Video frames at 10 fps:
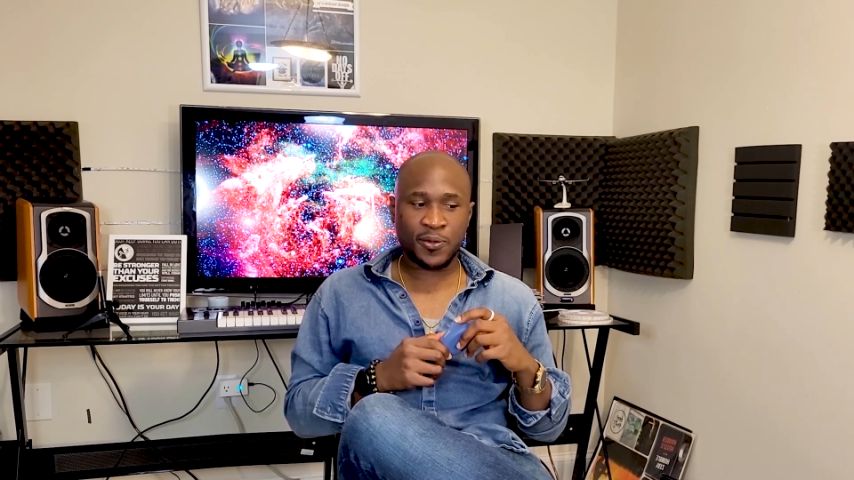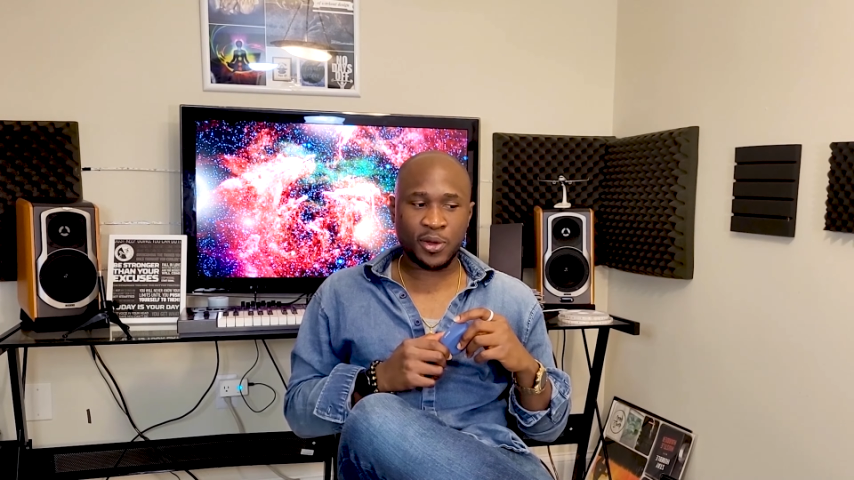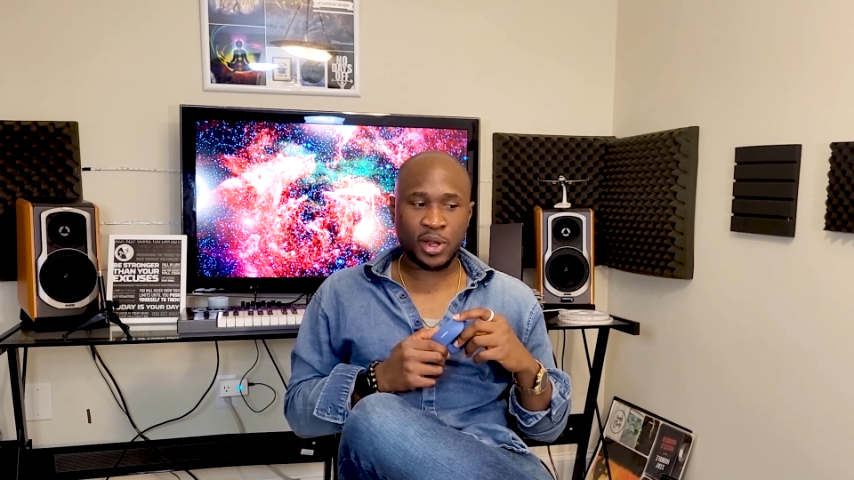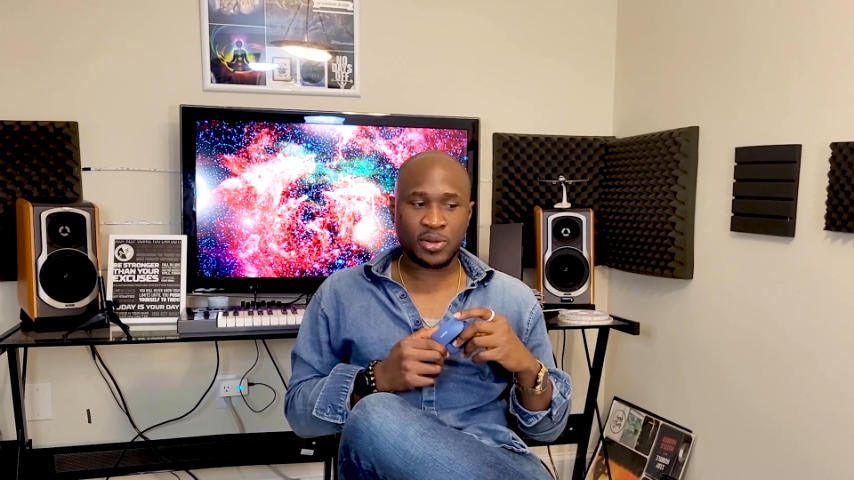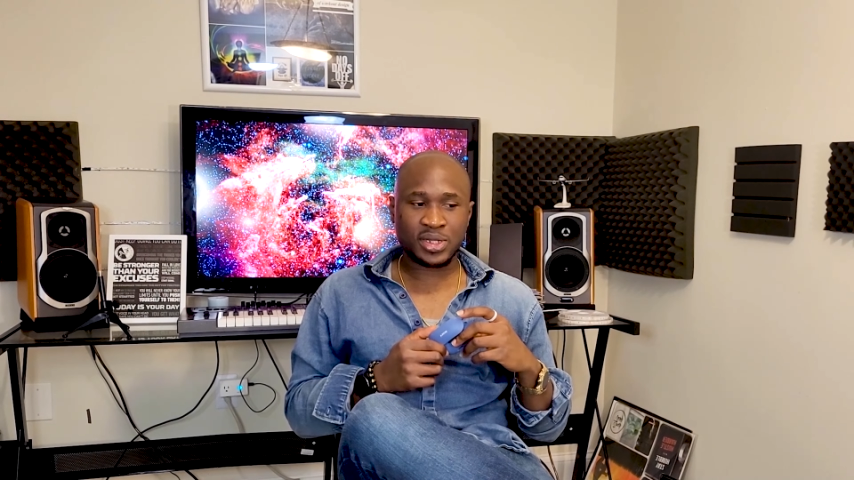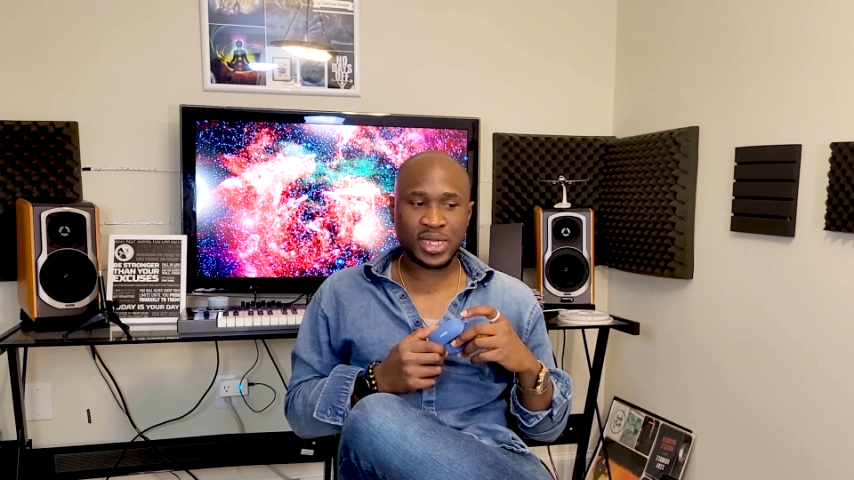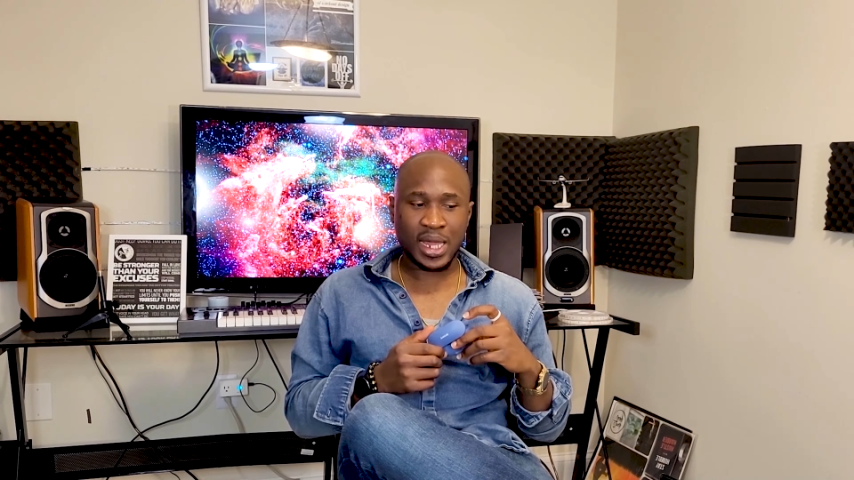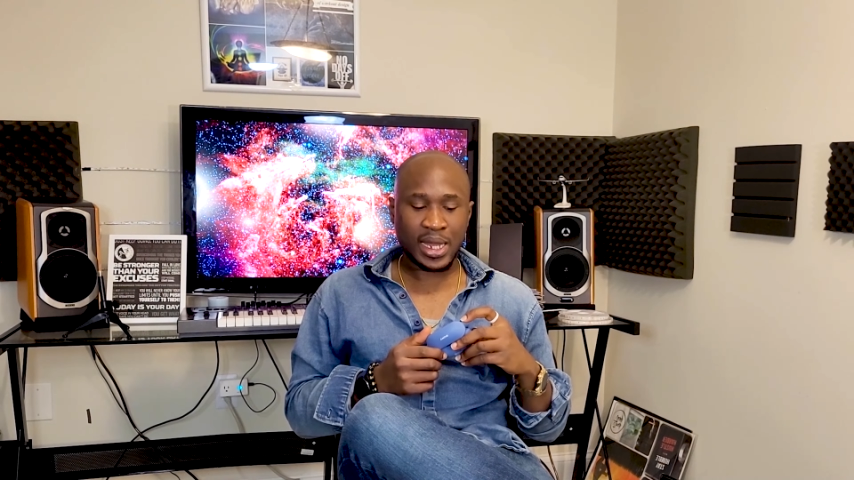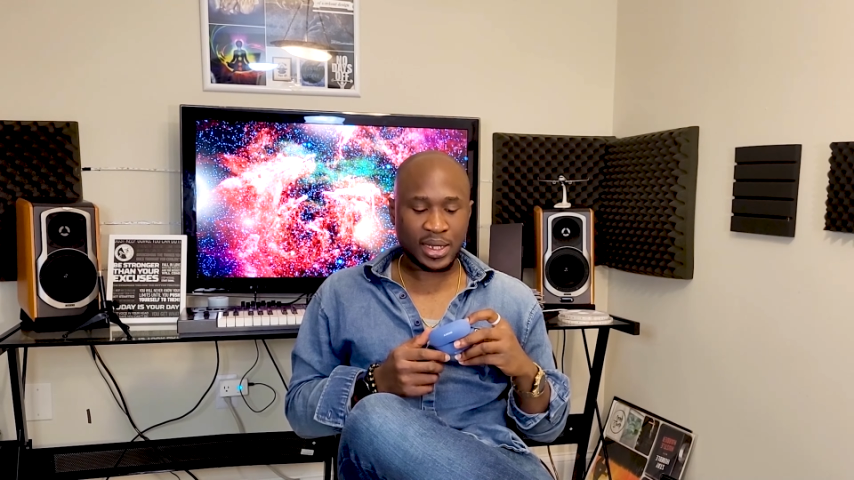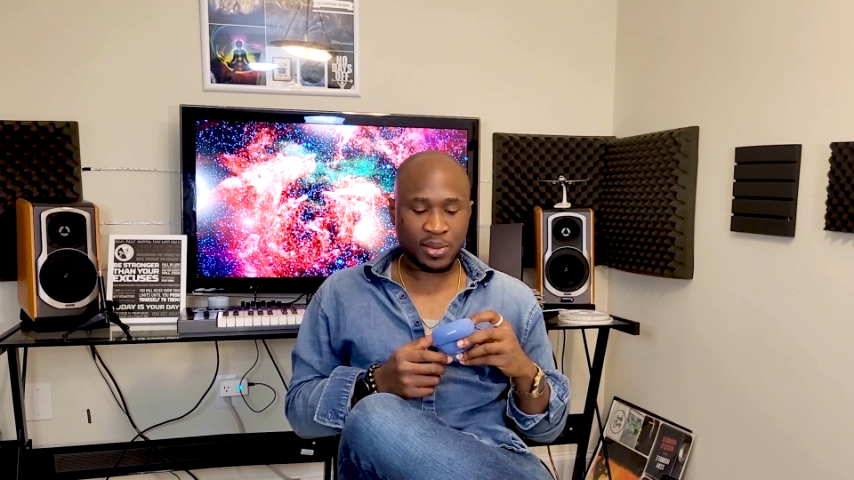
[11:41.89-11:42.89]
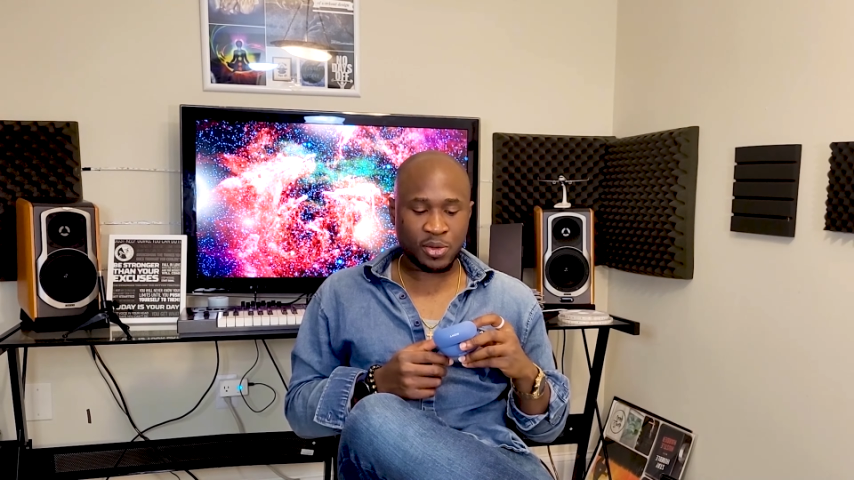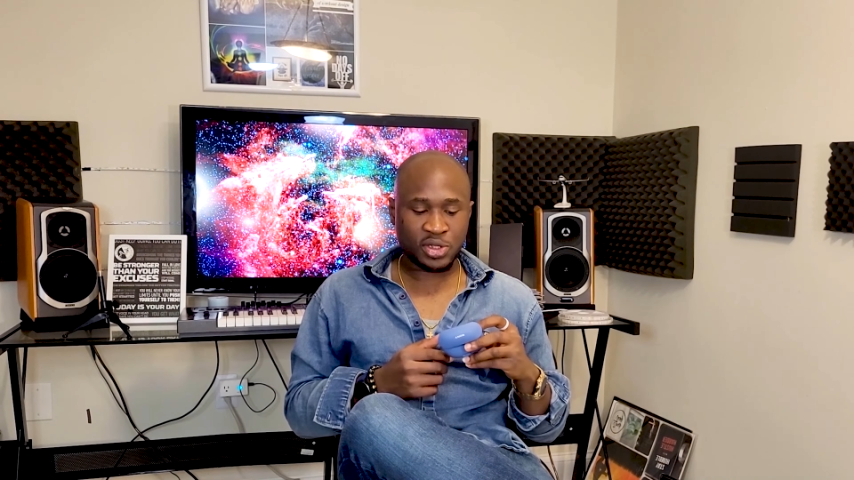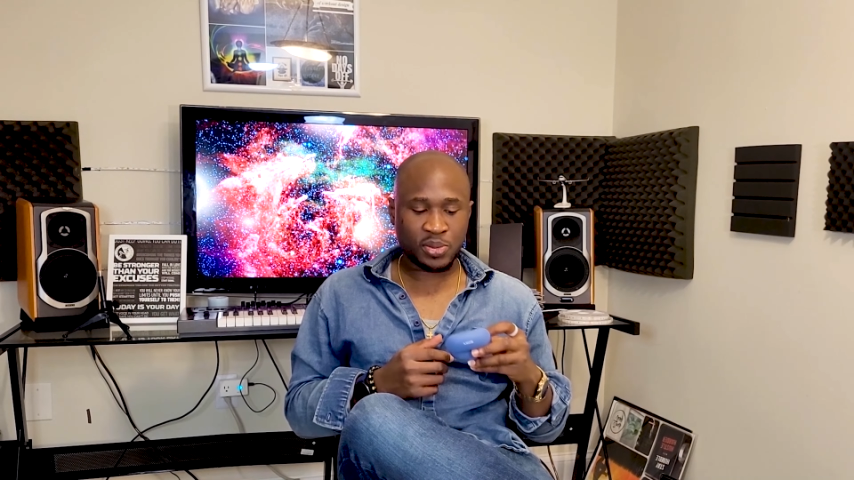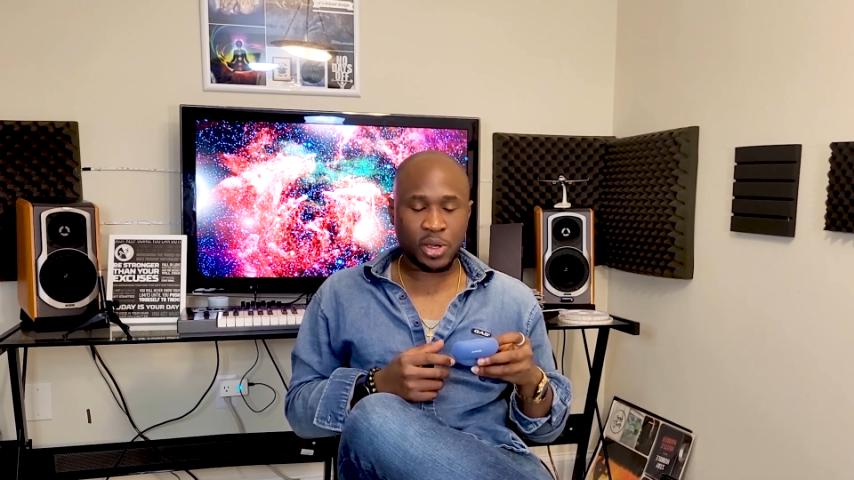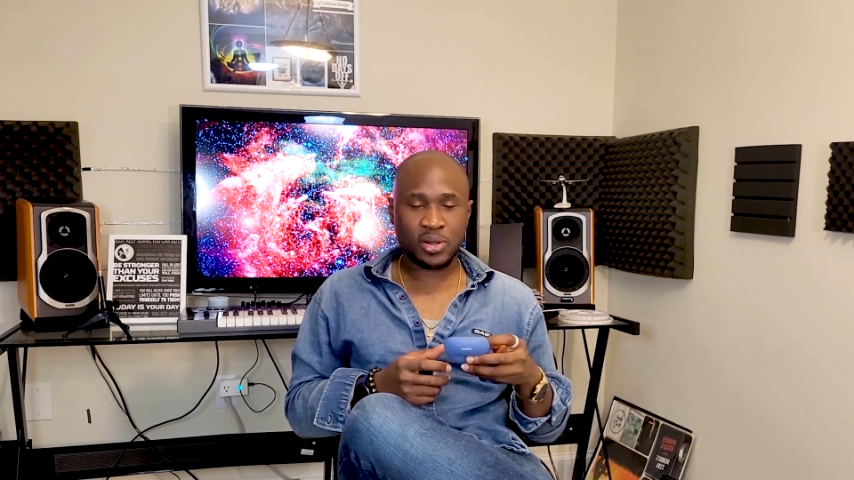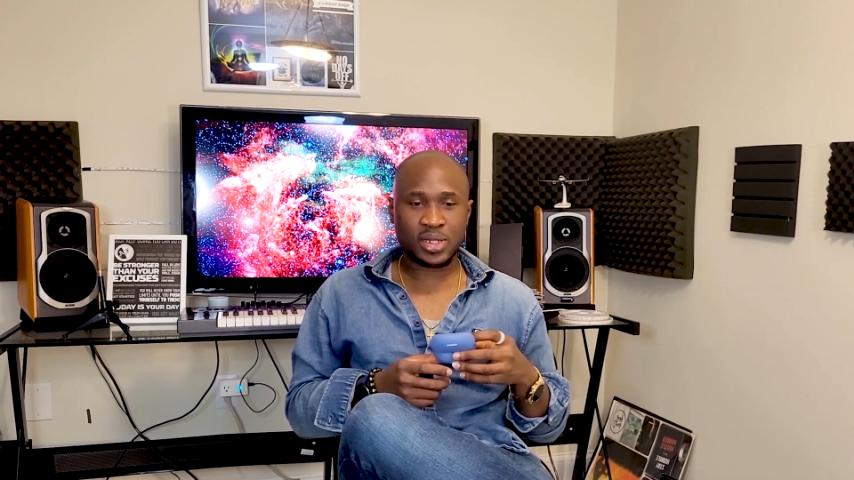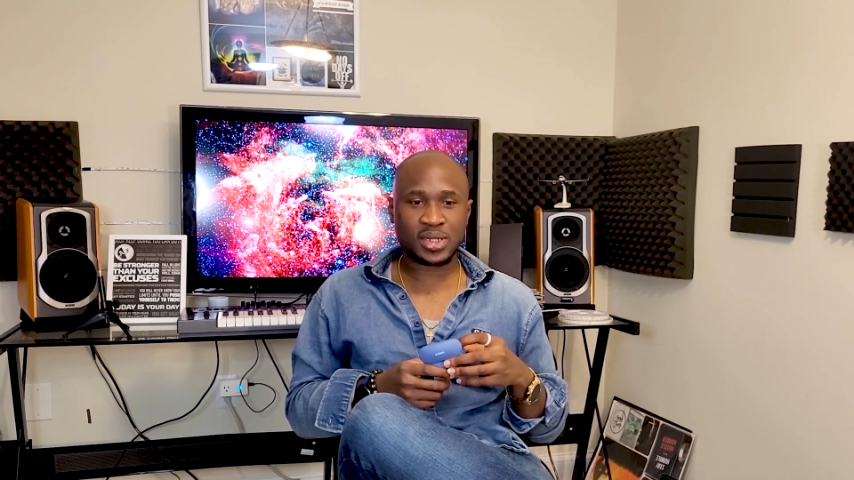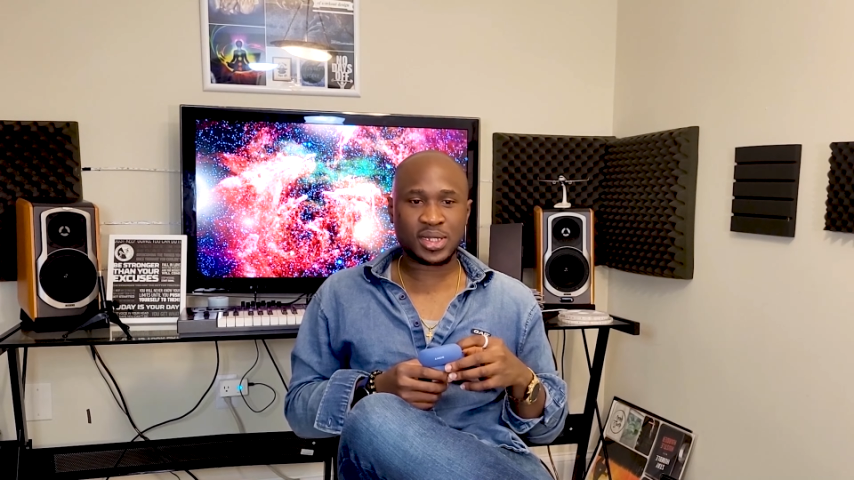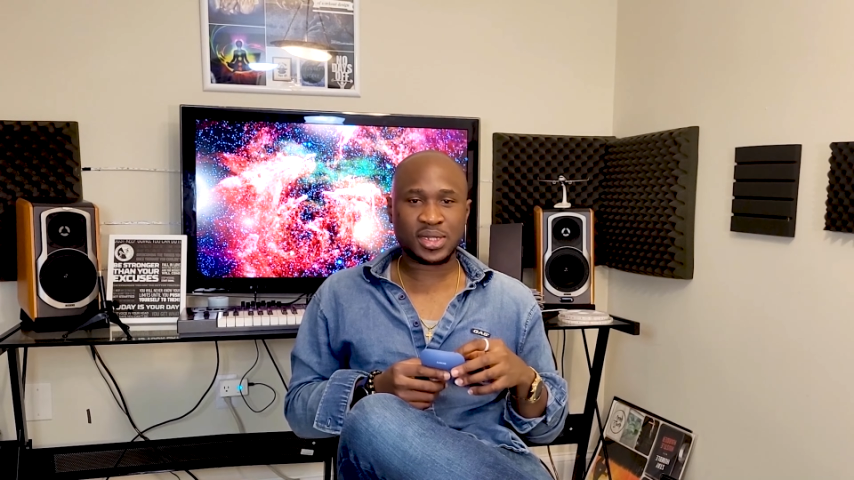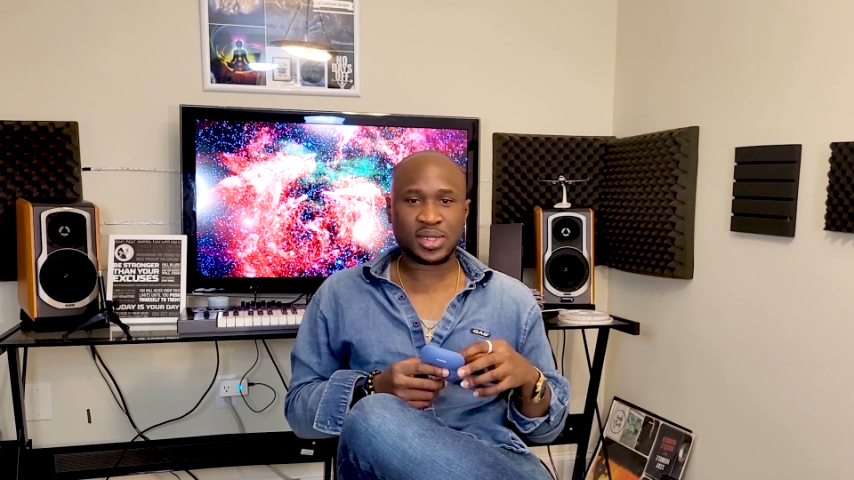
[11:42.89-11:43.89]
what I would say I like the most about this
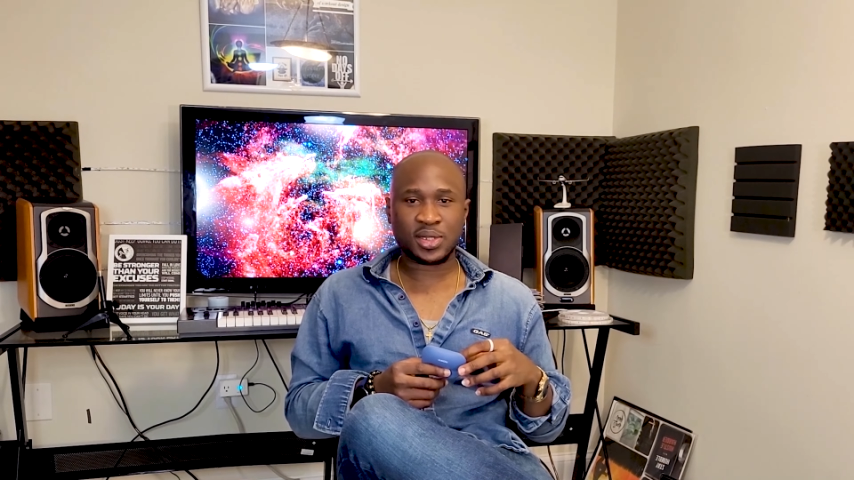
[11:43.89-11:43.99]
is